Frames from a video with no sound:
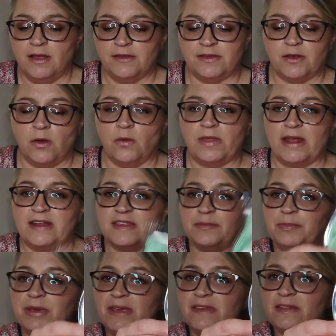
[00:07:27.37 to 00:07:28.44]
So that is
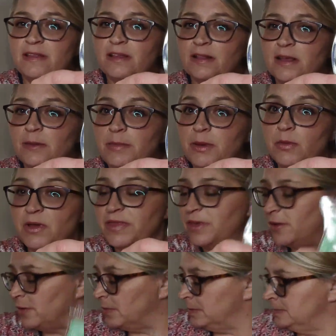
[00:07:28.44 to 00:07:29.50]
peace lily be with
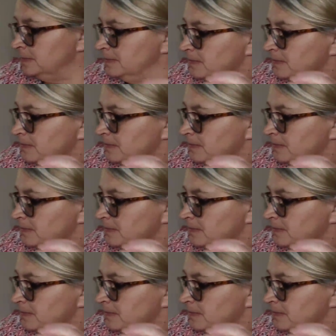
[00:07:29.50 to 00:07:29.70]
you.